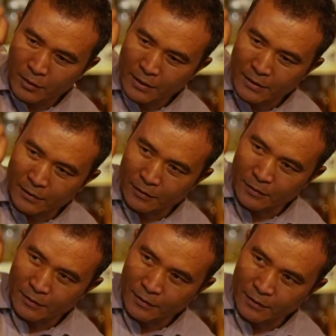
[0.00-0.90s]
That's a
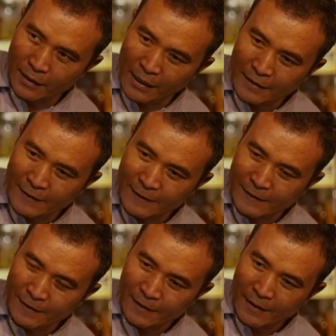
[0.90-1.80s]

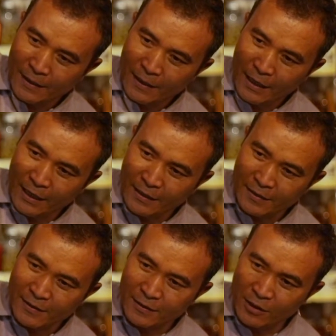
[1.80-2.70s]
nice
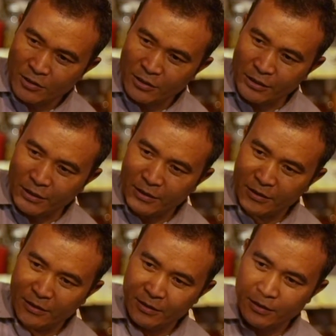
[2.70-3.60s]
and slushy
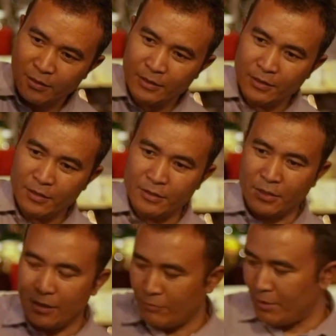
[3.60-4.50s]

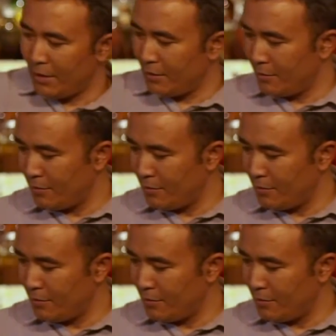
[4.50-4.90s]
drink out there.